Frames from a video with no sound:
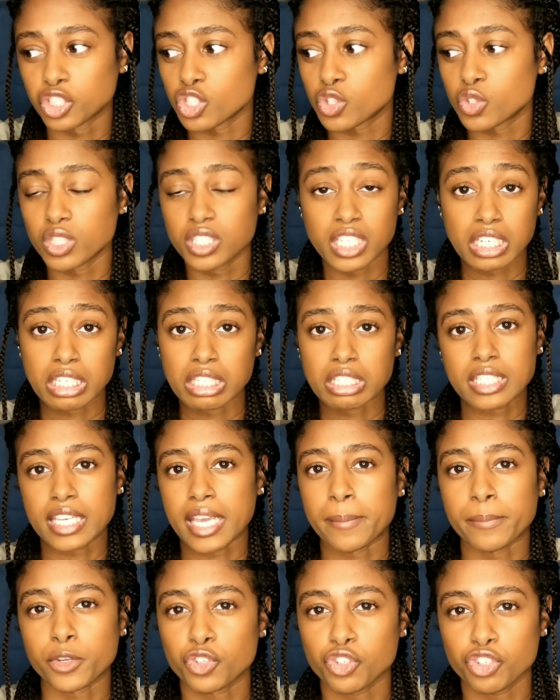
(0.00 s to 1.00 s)
just didn't
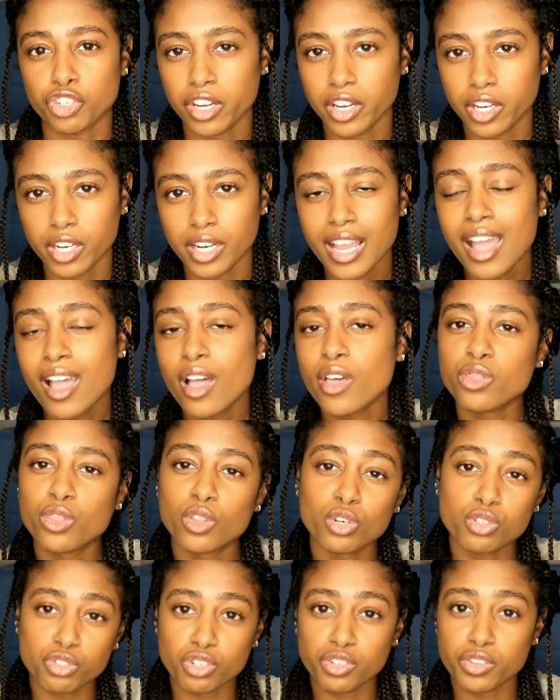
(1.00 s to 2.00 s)
damage your hair.
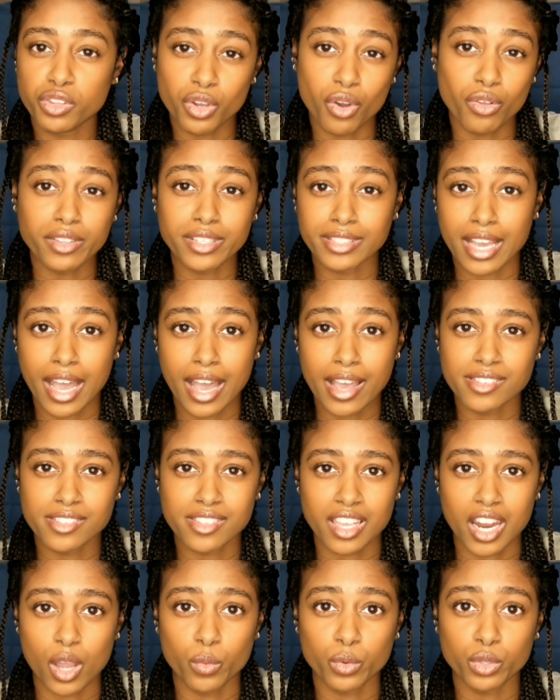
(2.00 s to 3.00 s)
Those are the only dyes
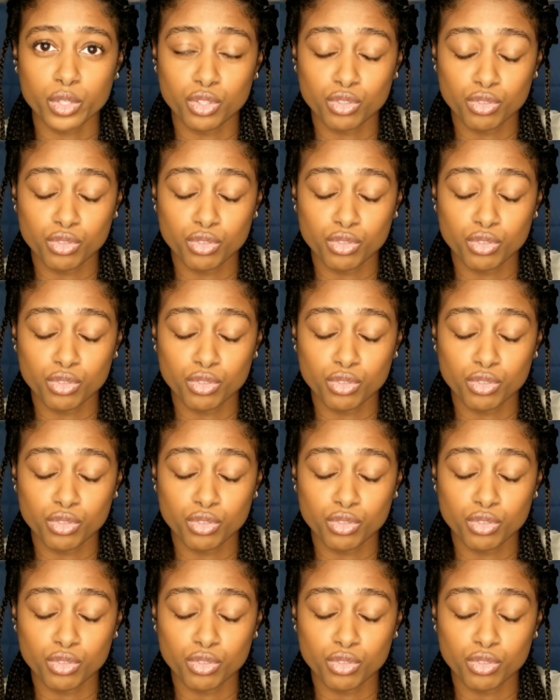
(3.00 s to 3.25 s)
that I would